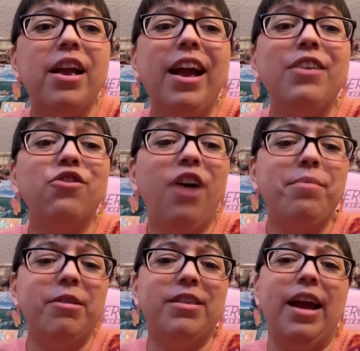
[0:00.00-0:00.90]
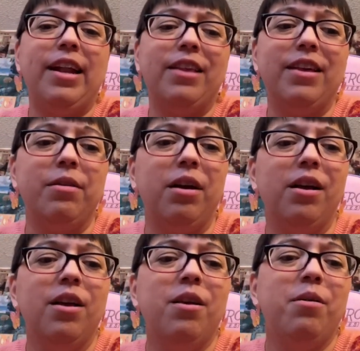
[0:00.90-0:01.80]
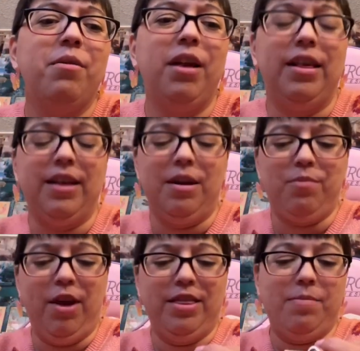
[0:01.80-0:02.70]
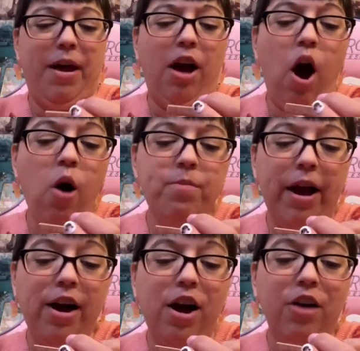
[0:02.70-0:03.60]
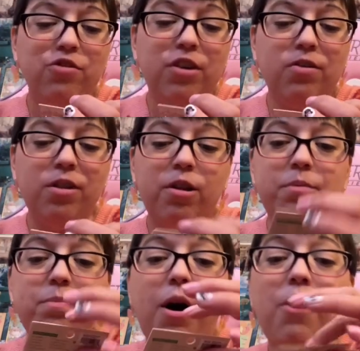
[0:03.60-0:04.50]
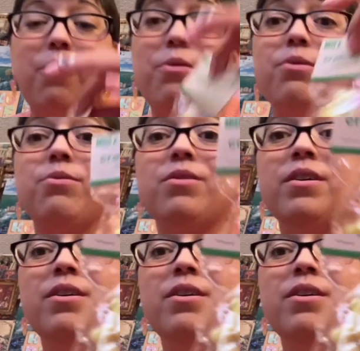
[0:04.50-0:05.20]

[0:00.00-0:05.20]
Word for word: It's Shop Miss A Nothing is going to break the bank. Oh my gosh, these are little bows.